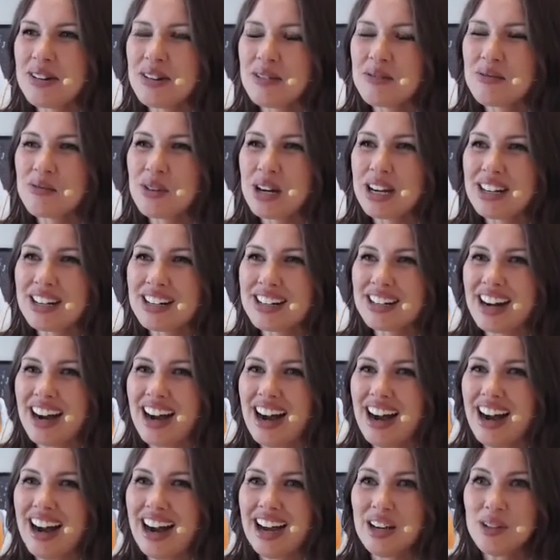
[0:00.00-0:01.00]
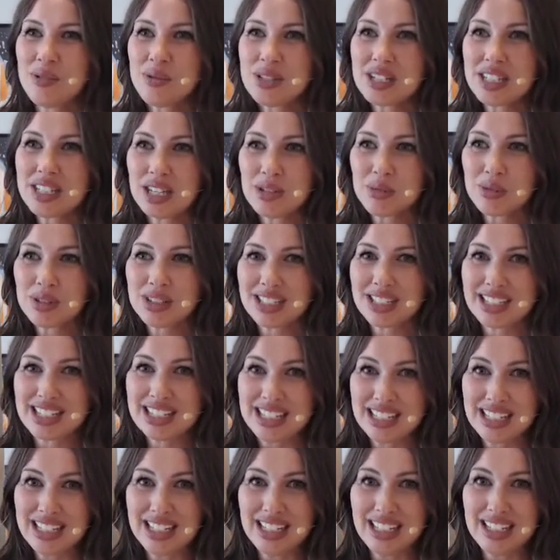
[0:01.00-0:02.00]
where I was able to
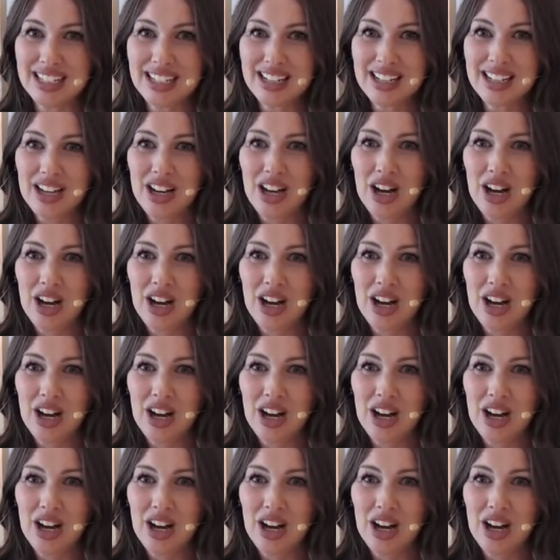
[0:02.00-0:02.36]
see